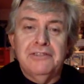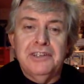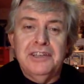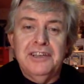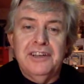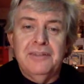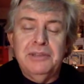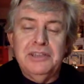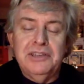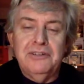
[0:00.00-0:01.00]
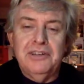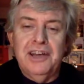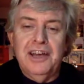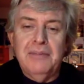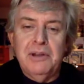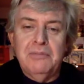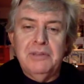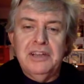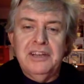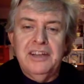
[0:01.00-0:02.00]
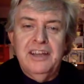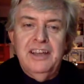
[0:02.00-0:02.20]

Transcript: the UK, but I mean,